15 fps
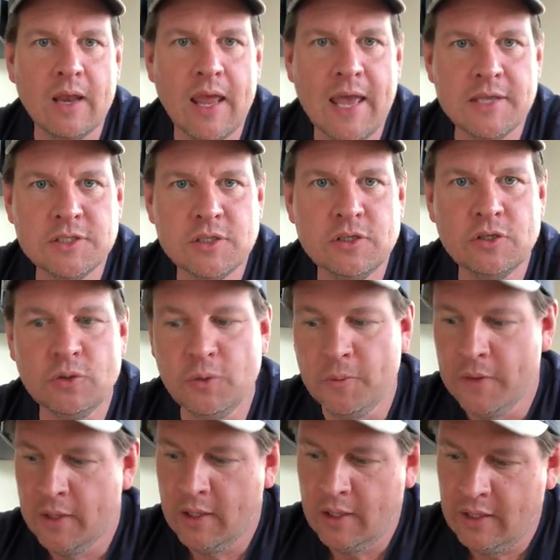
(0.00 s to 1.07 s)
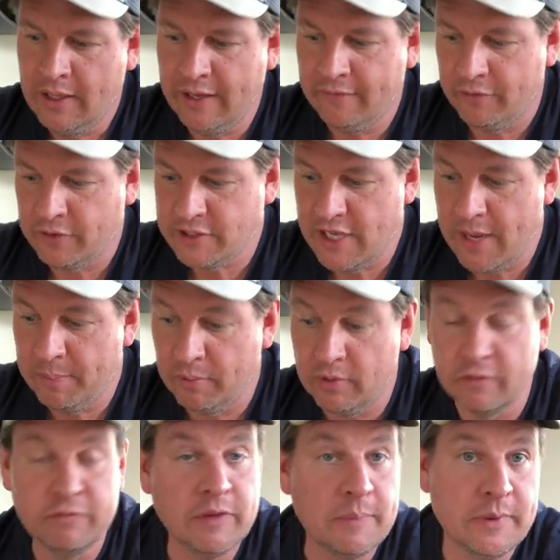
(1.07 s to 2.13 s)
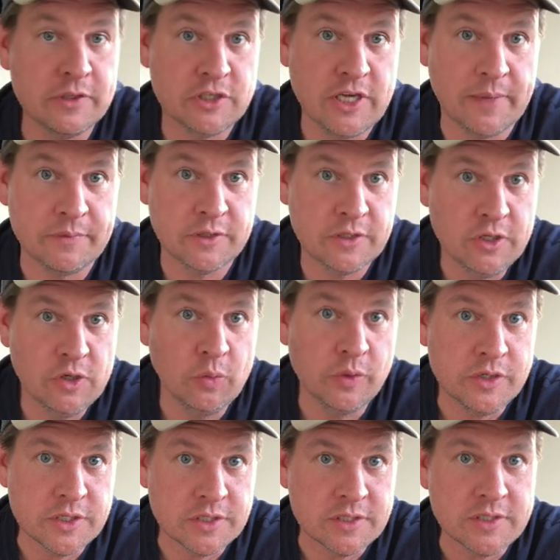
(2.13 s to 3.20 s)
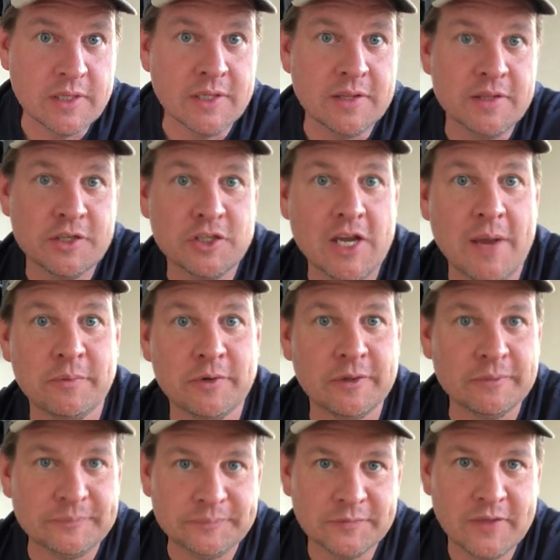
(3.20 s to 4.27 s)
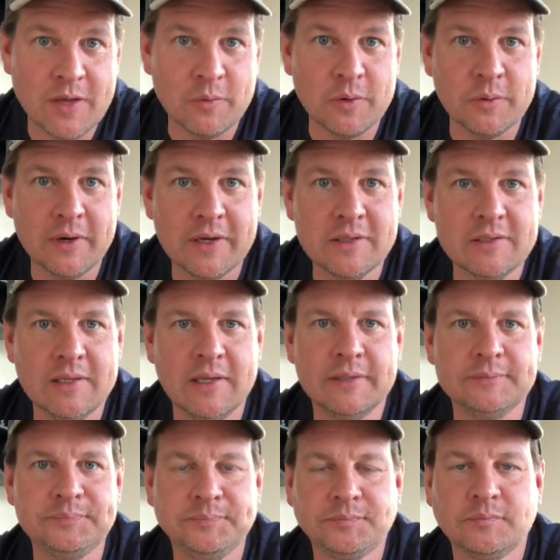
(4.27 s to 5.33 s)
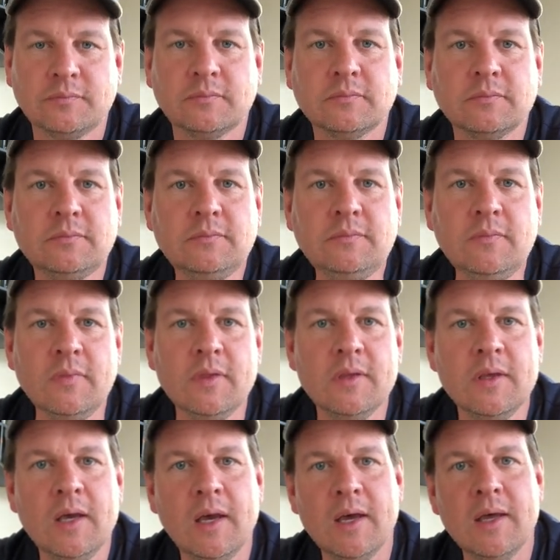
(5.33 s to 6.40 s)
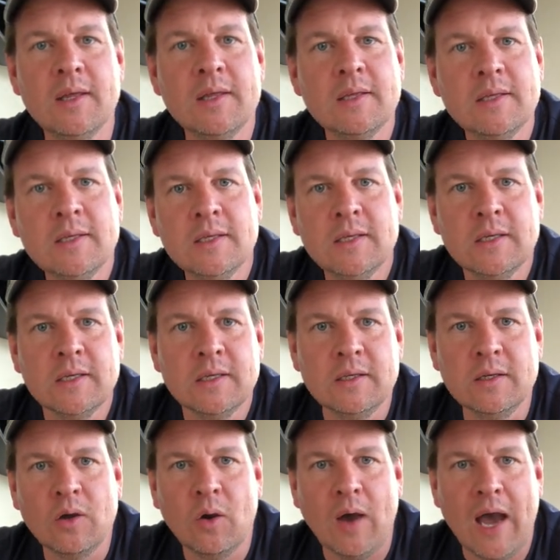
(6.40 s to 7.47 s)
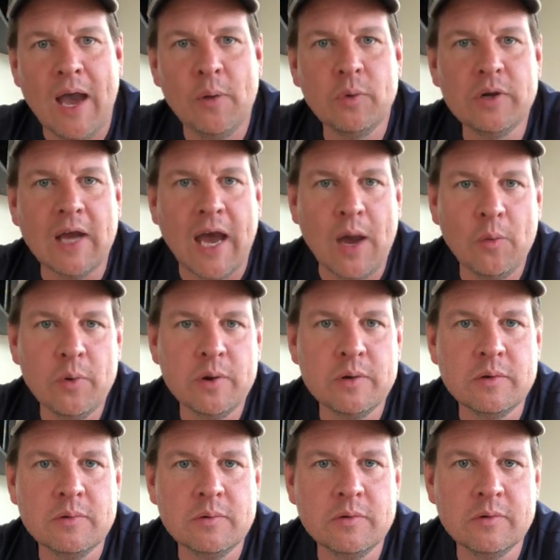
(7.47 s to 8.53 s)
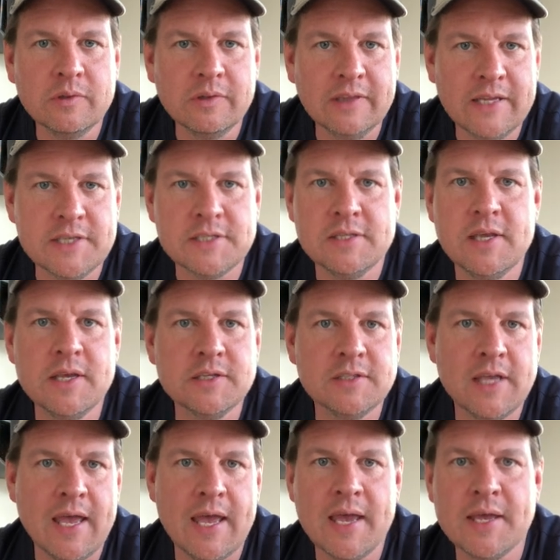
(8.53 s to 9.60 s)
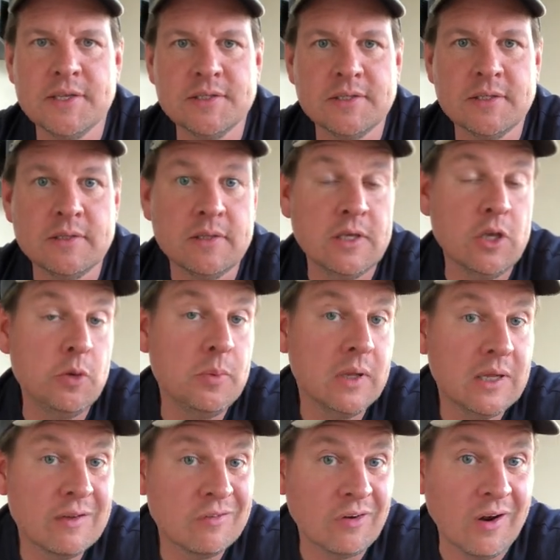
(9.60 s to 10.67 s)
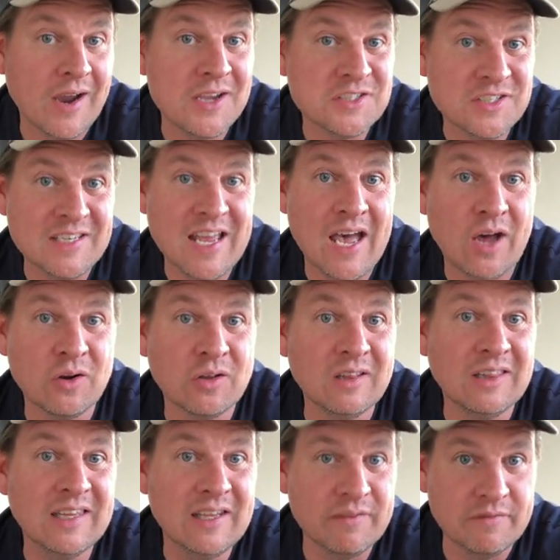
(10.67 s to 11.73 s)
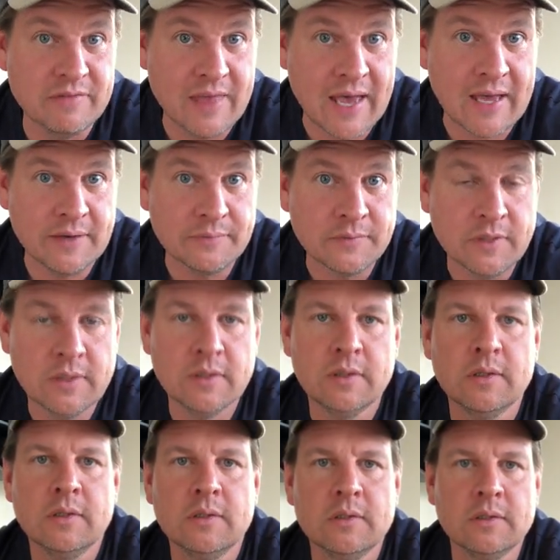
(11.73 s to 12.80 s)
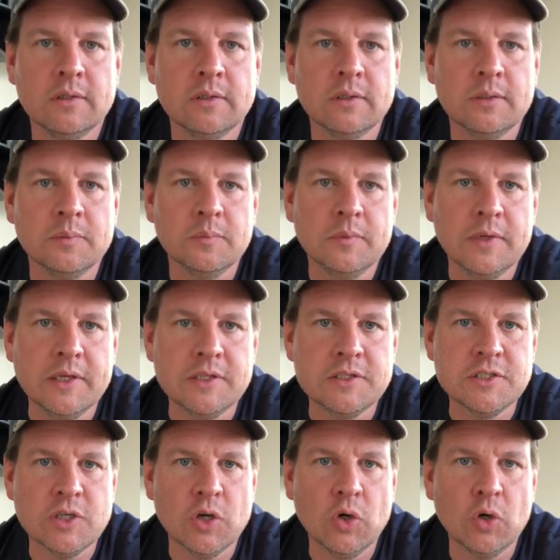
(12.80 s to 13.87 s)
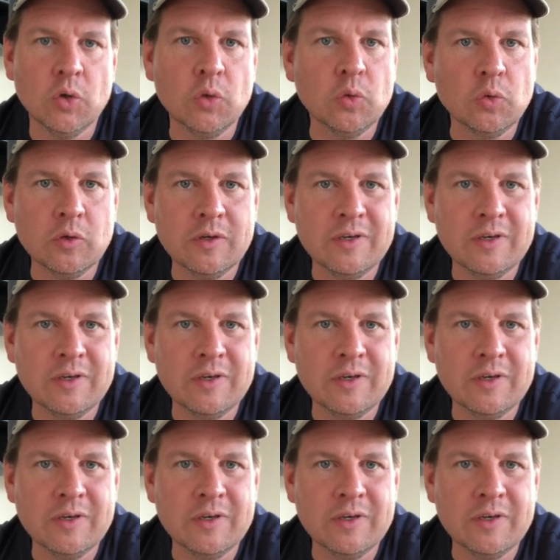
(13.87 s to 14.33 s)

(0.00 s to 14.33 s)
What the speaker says: as you do, like for example, in Philippians chapter 2, which is the chapter that we're reading today, I would list this as the humility of Christ and how to live that. And so,